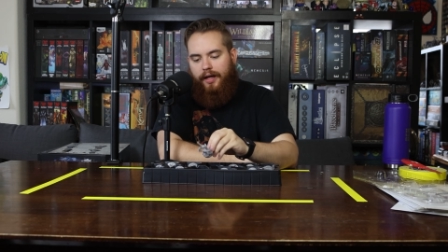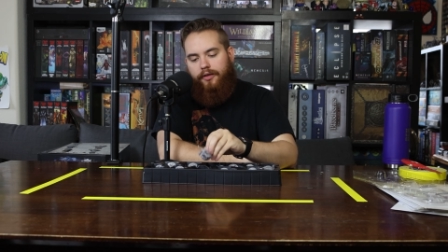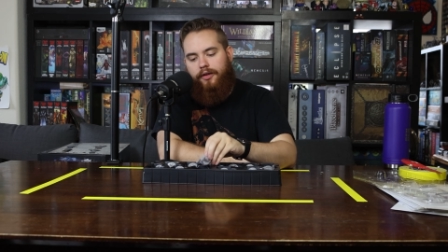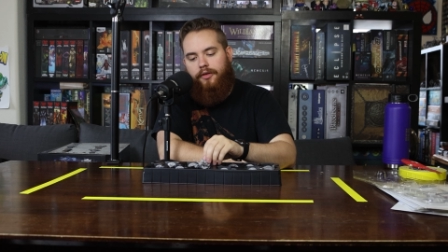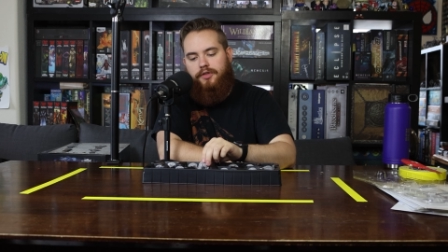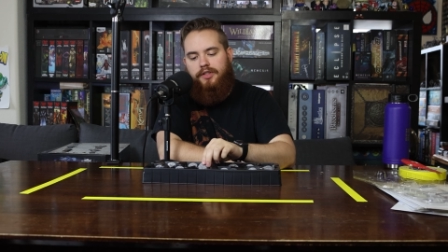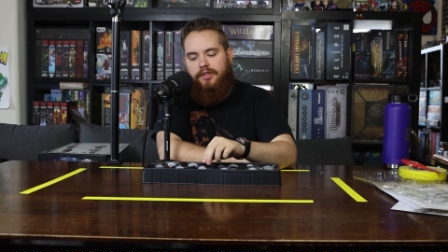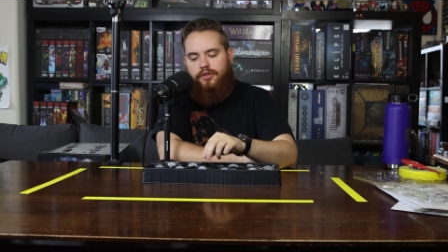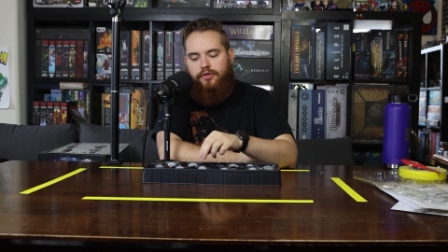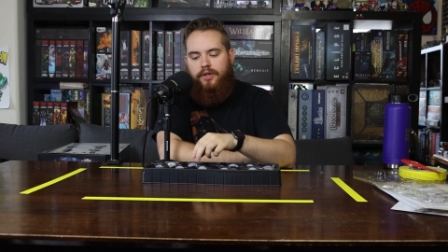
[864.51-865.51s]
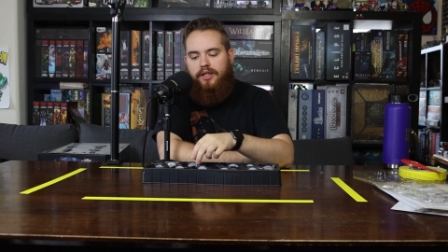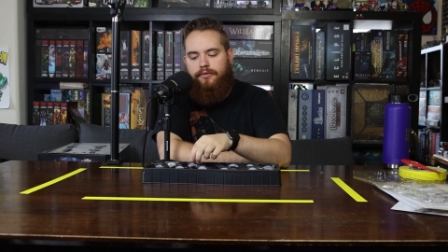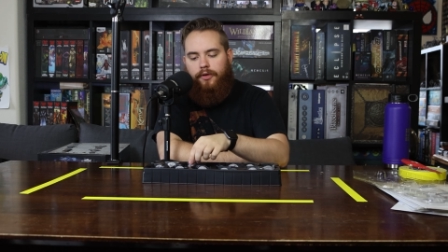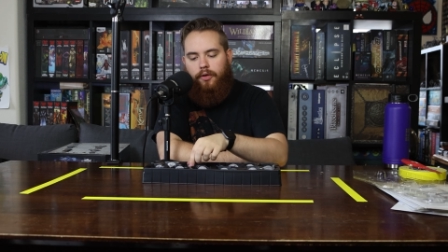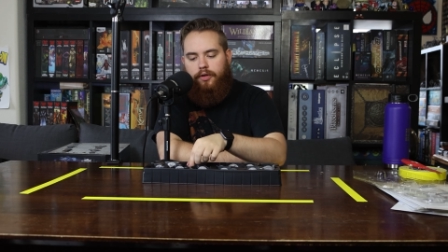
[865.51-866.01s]
I don't know. She's a tree
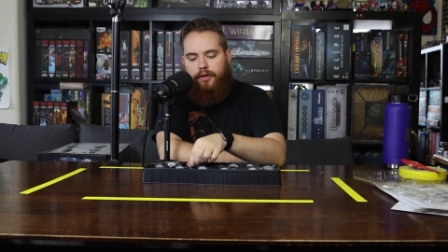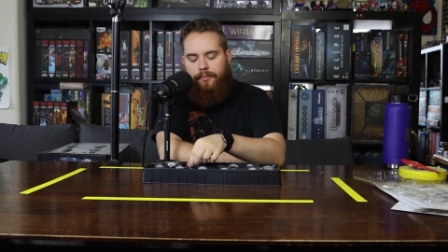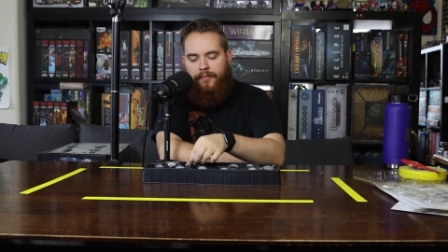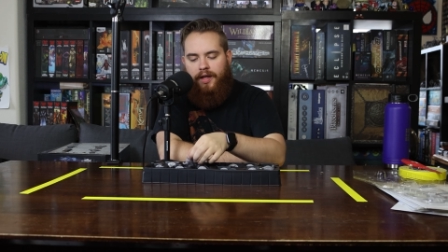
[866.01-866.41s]
folk.